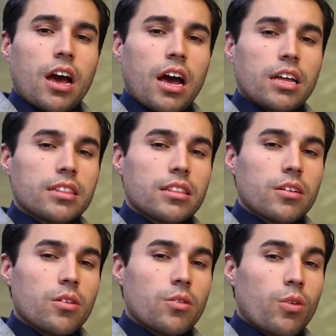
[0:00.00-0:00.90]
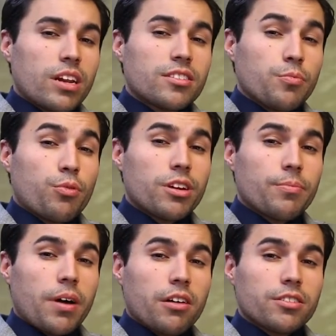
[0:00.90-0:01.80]
And what is
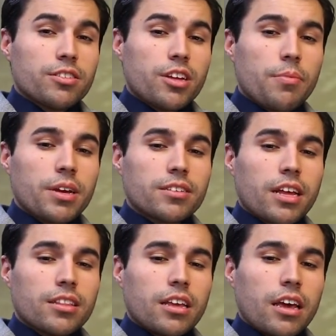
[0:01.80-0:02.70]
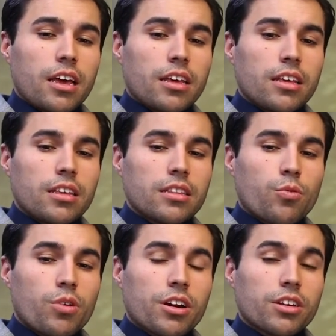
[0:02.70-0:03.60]
important about this topic is that
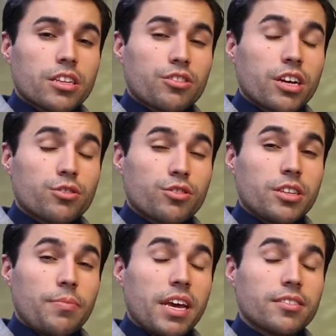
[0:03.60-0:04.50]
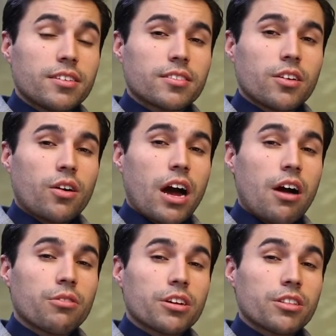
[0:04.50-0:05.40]
we're going to try to see the basics on
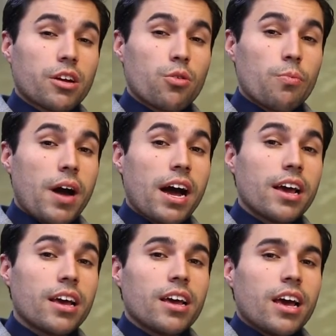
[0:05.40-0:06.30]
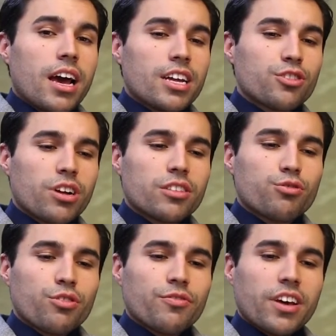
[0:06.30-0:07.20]
how we're going to go by and try
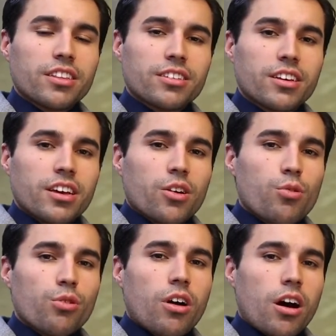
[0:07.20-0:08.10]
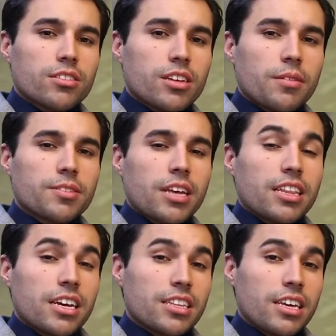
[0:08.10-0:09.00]
to invent cool concepts
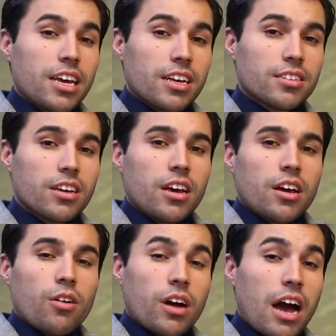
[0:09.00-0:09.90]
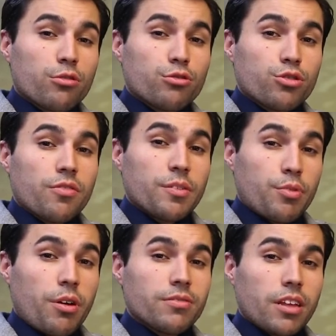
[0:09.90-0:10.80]
and ideas on how to solve the
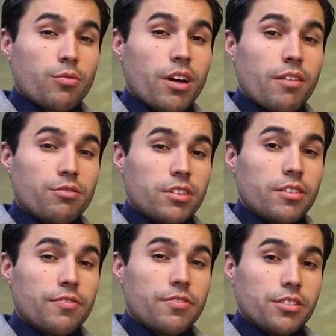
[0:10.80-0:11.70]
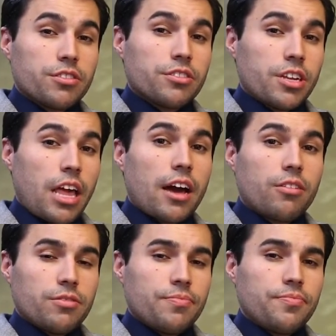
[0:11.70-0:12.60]
problems that we have already filtered
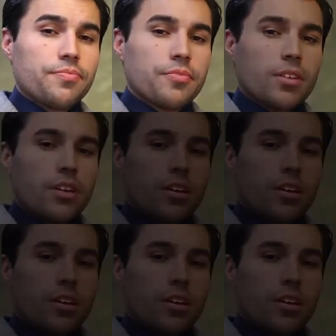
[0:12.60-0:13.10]
down. We can see